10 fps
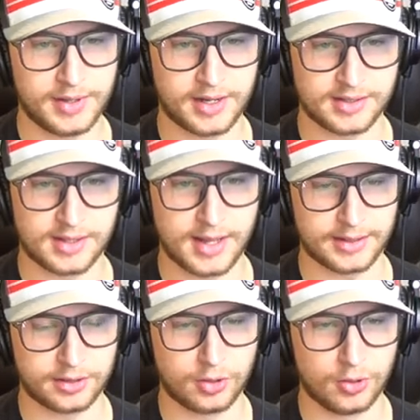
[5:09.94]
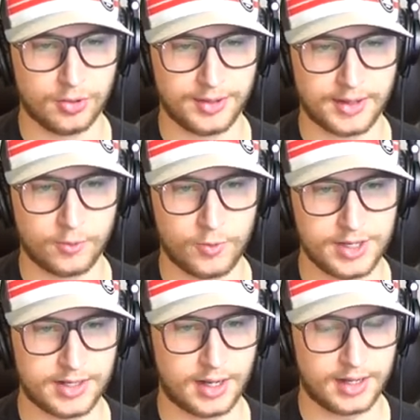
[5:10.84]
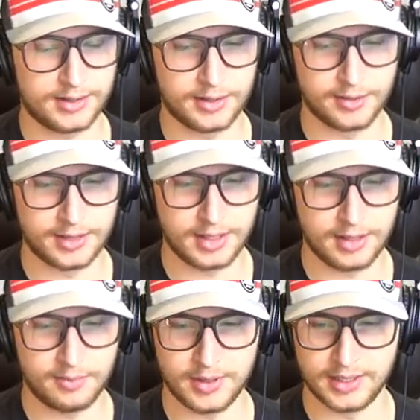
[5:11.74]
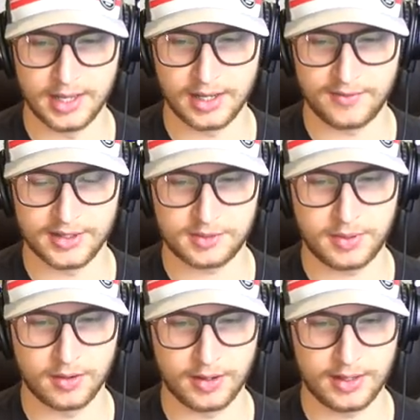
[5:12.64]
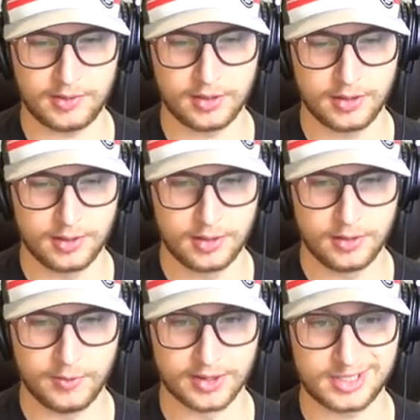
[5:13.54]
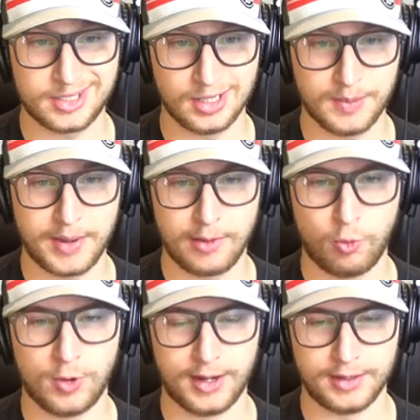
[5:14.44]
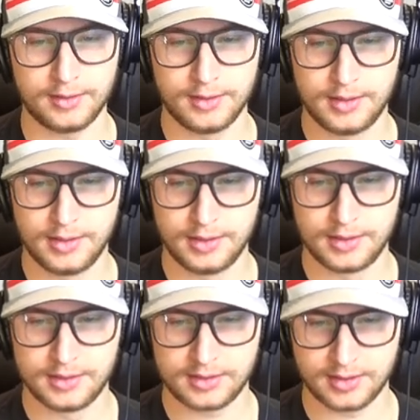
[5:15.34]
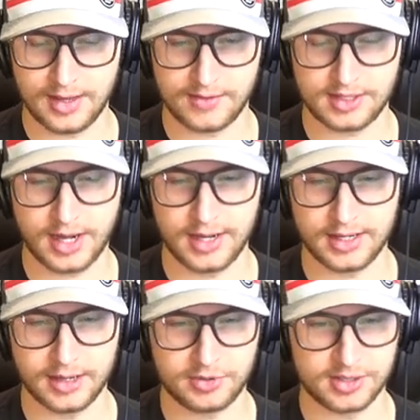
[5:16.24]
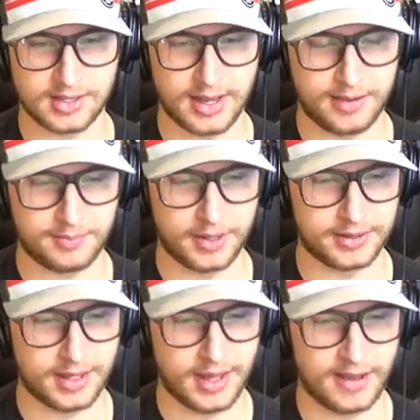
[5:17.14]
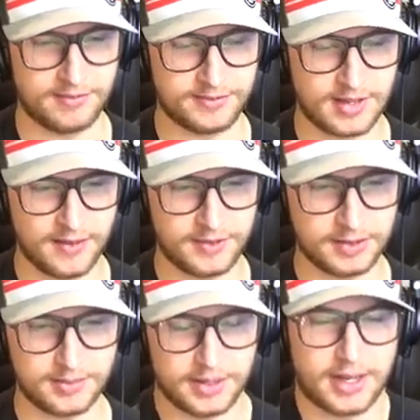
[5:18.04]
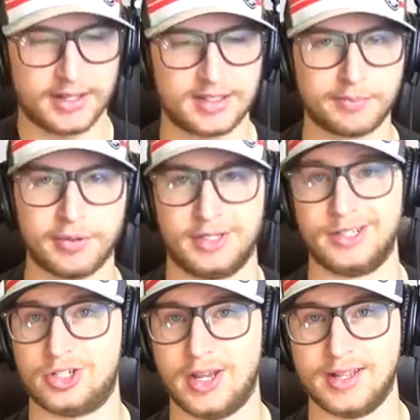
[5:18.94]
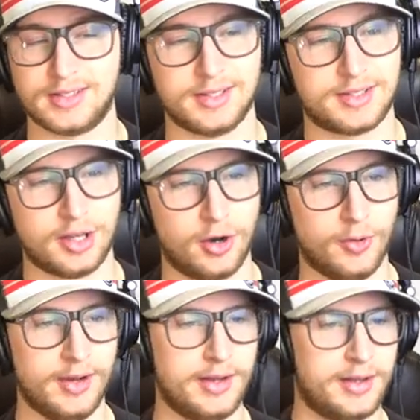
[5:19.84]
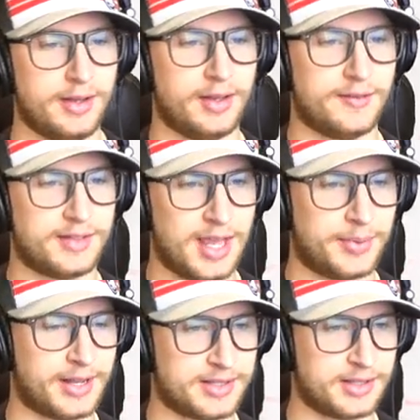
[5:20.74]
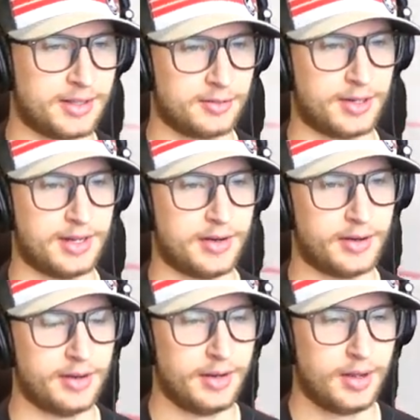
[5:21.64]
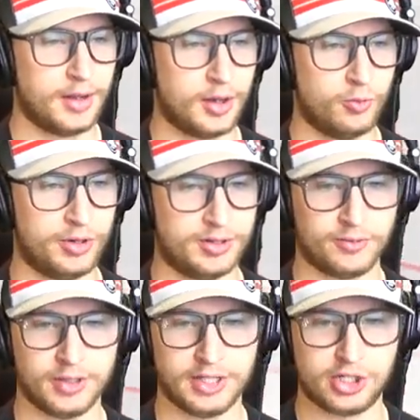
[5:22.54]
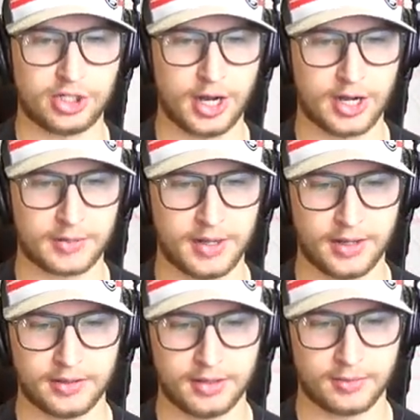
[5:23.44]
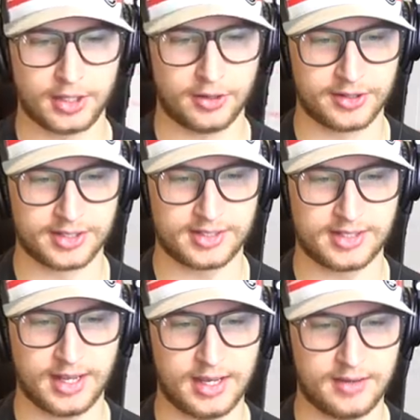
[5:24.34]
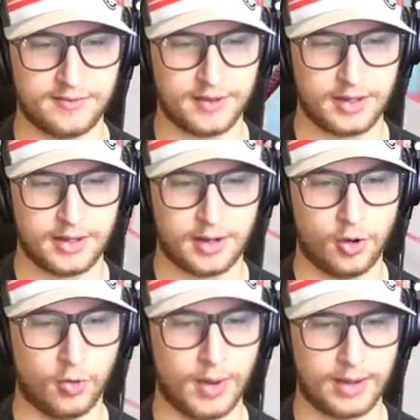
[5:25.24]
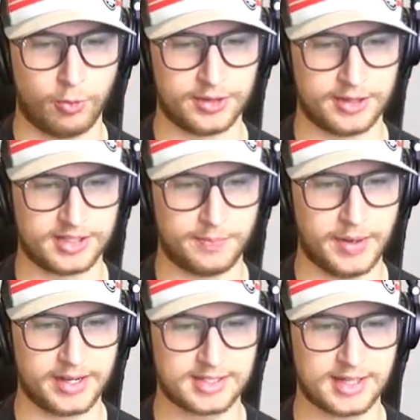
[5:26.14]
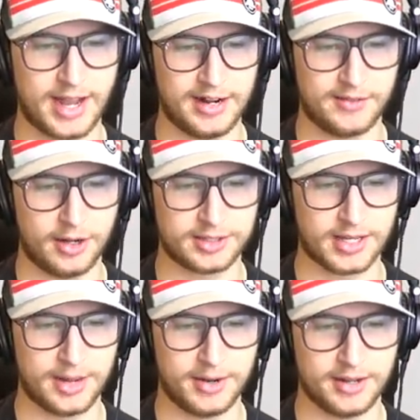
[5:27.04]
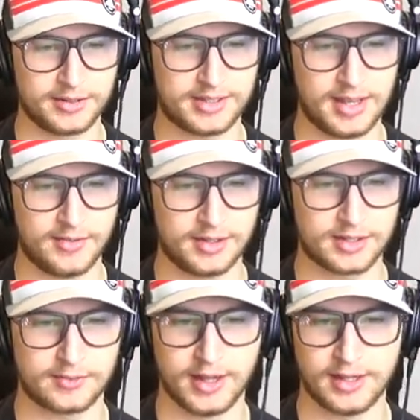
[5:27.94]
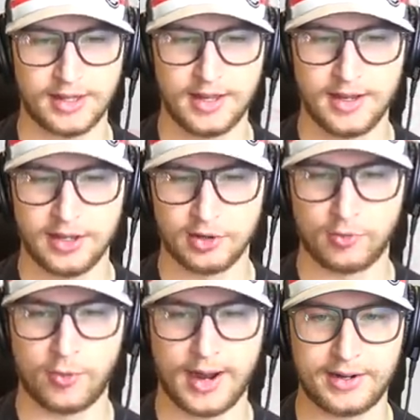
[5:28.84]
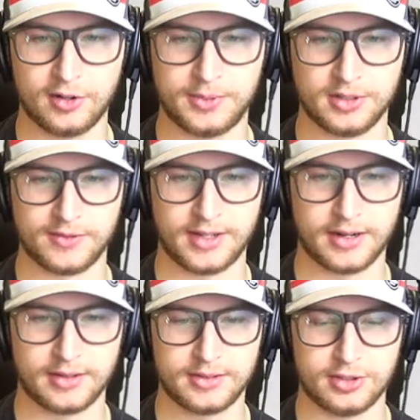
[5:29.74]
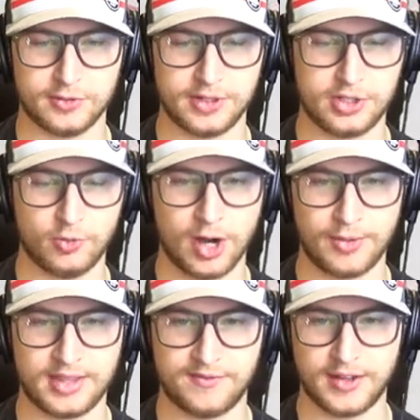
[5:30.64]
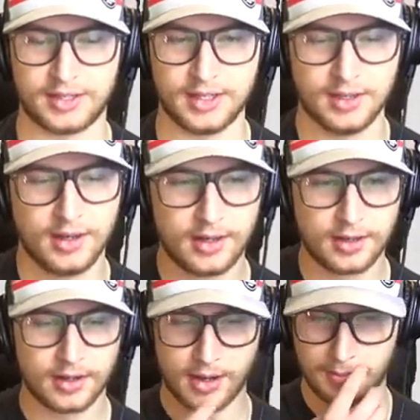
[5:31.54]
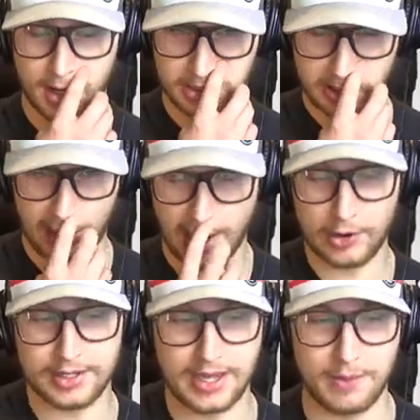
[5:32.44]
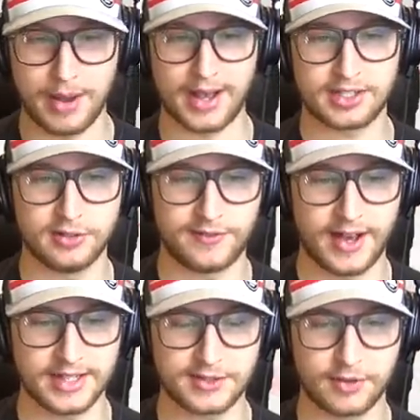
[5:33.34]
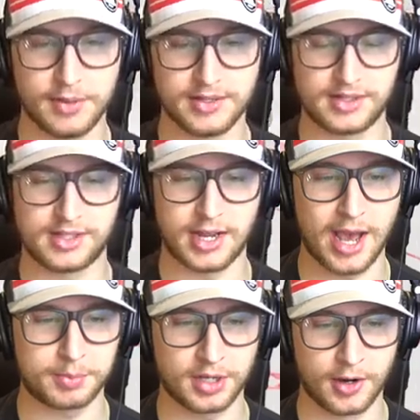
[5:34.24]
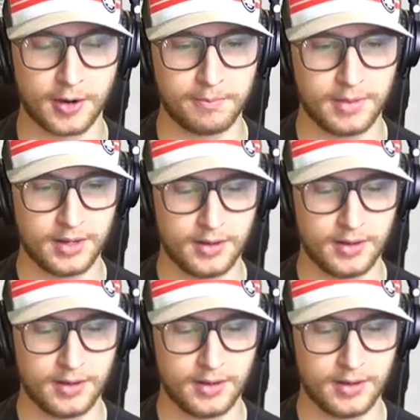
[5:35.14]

because of that goal that we got near the beginning of this period, we are still up by one. So they haven't tied it up just yet, but they have definitely been getting some pretty good chances. So if Tampa gets another one here, wouldn't really shock me. There we go. There's a save. Oh my word, that was the biggest slide of all time. Another save on Cirelli. You're wide open over there. Do what you want with it, Vicky. I'm not sure how he came back so fast from his snapped arm,